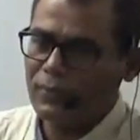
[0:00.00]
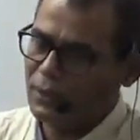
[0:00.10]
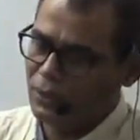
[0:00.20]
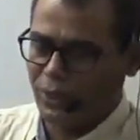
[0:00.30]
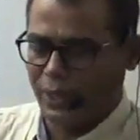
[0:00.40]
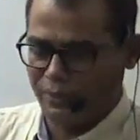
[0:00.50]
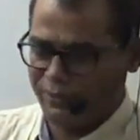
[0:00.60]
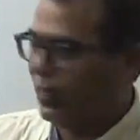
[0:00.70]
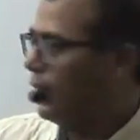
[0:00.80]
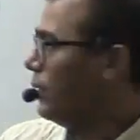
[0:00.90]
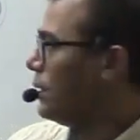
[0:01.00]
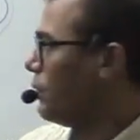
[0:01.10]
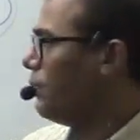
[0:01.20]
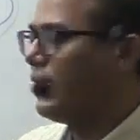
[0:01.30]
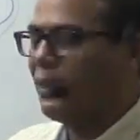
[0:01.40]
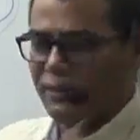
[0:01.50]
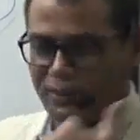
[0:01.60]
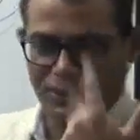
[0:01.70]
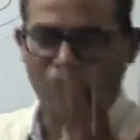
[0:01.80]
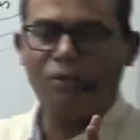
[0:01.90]
Okay, fine. That's a very
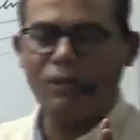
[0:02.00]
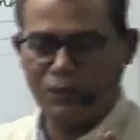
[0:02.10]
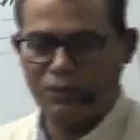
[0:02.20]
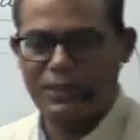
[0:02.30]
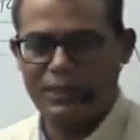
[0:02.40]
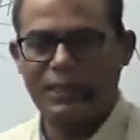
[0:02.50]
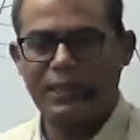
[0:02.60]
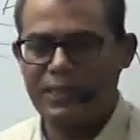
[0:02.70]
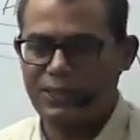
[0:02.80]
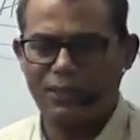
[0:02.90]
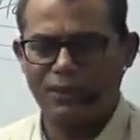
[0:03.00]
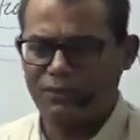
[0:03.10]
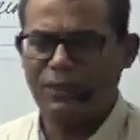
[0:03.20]
common question, addition of.